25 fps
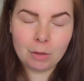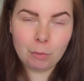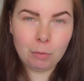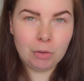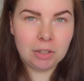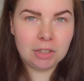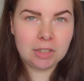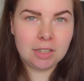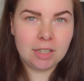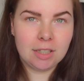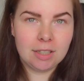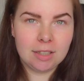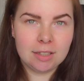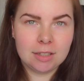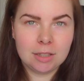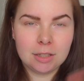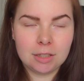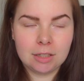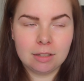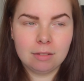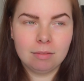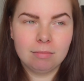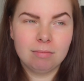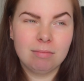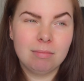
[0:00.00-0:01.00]
which
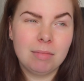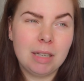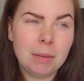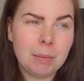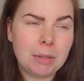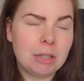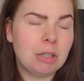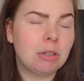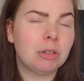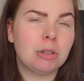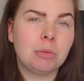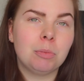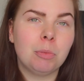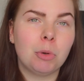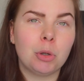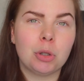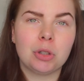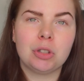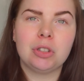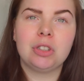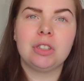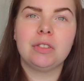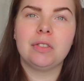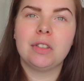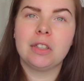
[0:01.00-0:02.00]
is maybe not
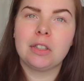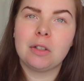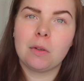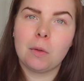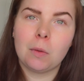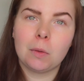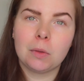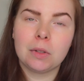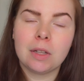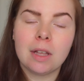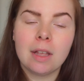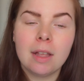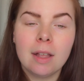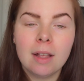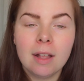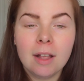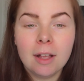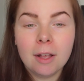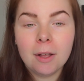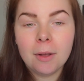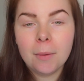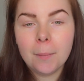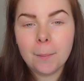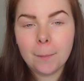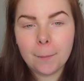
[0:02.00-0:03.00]
more difficult,
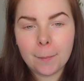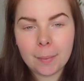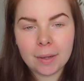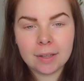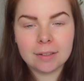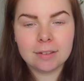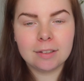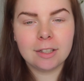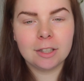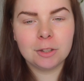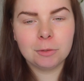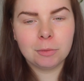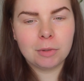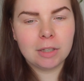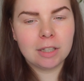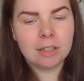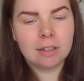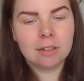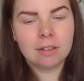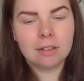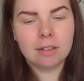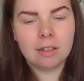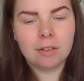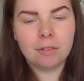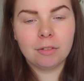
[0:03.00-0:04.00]
but that
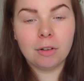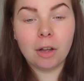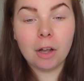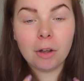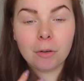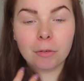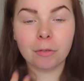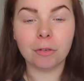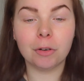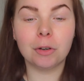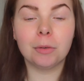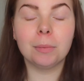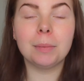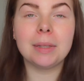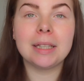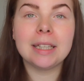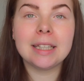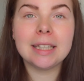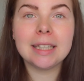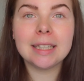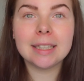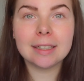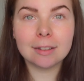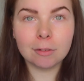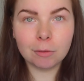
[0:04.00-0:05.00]
will, for
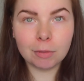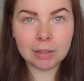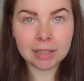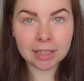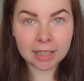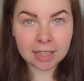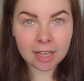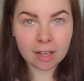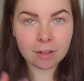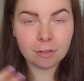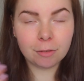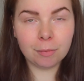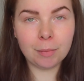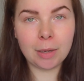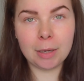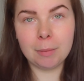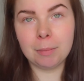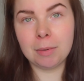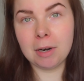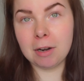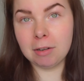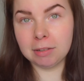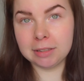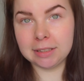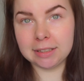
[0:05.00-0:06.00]
me, when I have my
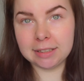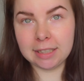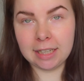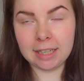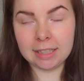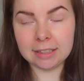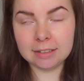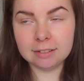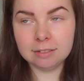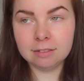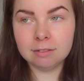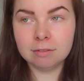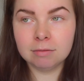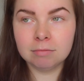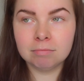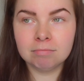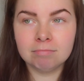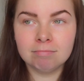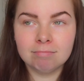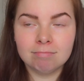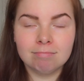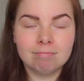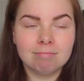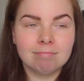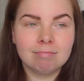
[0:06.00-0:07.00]
brows done,
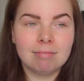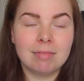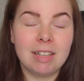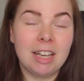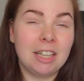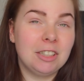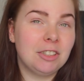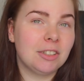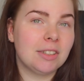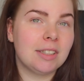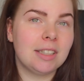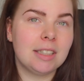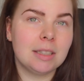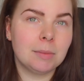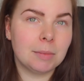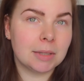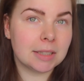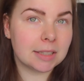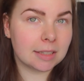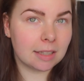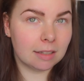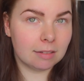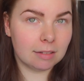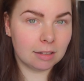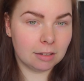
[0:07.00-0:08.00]
I just need a
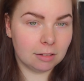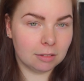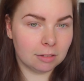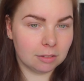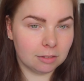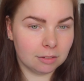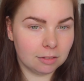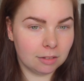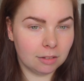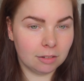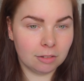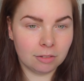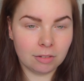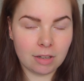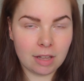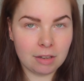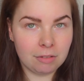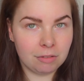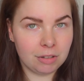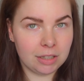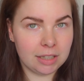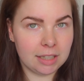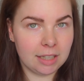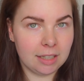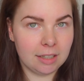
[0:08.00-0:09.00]
mascara
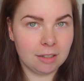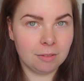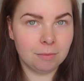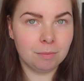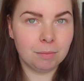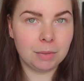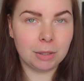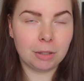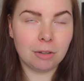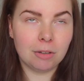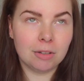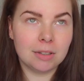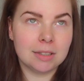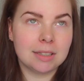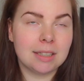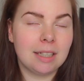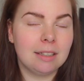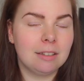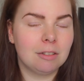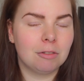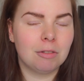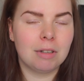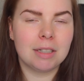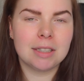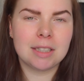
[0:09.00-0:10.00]
every day, because
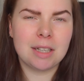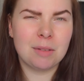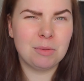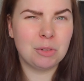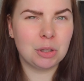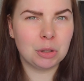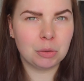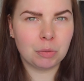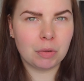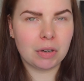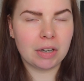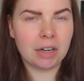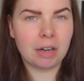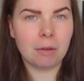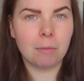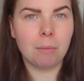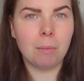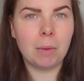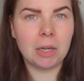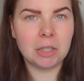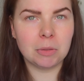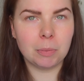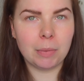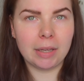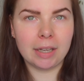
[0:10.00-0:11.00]
otherwise I'm not wearing
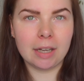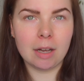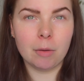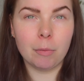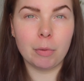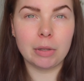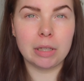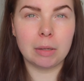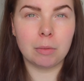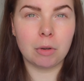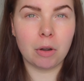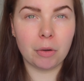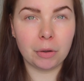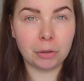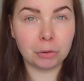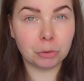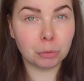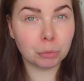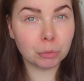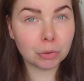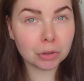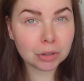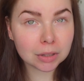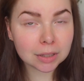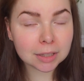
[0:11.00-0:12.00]
much makeup when I'm going
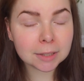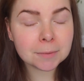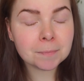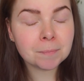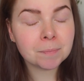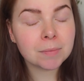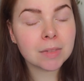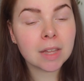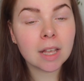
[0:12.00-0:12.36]
to work.